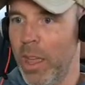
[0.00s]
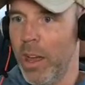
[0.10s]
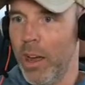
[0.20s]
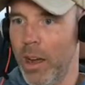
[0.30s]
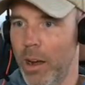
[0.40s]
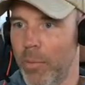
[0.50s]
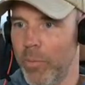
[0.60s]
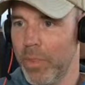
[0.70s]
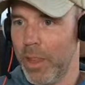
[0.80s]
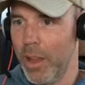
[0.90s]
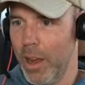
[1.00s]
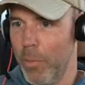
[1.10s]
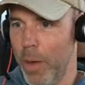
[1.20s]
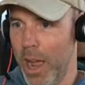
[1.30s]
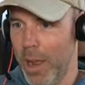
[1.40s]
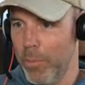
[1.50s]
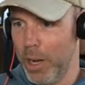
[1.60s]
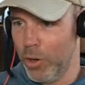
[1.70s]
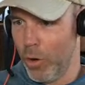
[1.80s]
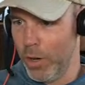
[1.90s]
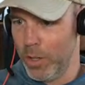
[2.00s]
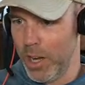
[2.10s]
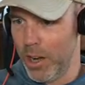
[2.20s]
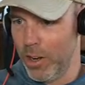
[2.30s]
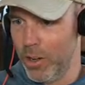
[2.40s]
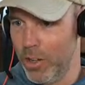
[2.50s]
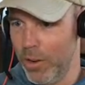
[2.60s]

Buy Bitcoin, retire early,